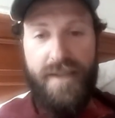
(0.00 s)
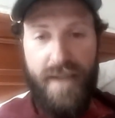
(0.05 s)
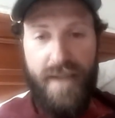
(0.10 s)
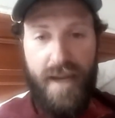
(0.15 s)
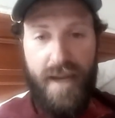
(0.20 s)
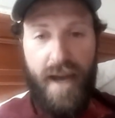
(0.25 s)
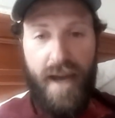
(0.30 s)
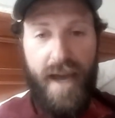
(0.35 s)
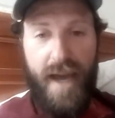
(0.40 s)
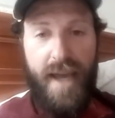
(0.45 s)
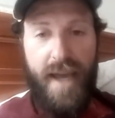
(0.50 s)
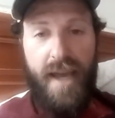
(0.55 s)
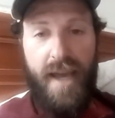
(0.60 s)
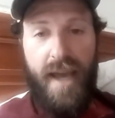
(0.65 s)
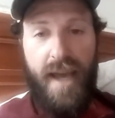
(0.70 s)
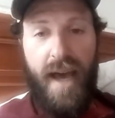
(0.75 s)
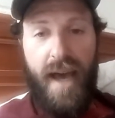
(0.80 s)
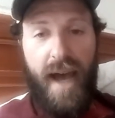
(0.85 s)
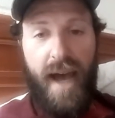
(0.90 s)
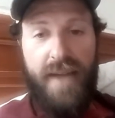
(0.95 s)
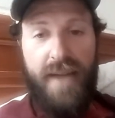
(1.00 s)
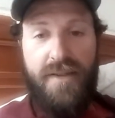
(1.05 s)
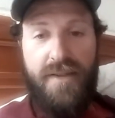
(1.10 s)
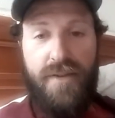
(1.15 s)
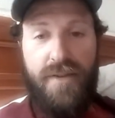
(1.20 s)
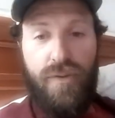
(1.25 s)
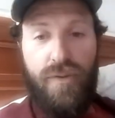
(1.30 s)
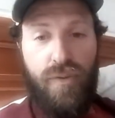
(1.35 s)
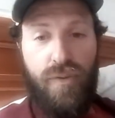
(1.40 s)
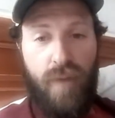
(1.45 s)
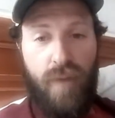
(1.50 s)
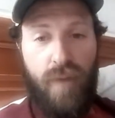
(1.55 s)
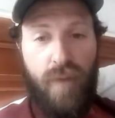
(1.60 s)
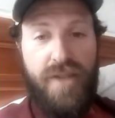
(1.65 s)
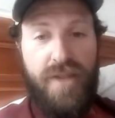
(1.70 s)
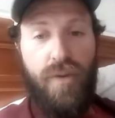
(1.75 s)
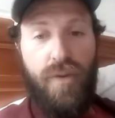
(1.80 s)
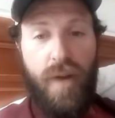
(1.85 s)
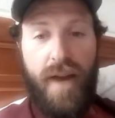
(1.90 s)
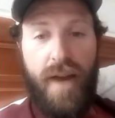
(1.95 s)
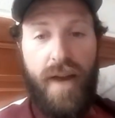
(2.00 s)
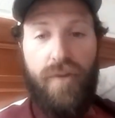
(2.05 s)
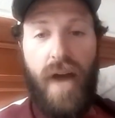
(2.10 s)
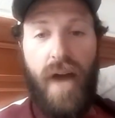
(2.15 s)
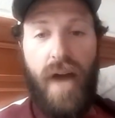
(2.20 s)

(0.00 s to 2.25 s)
And I, I do, I do whatever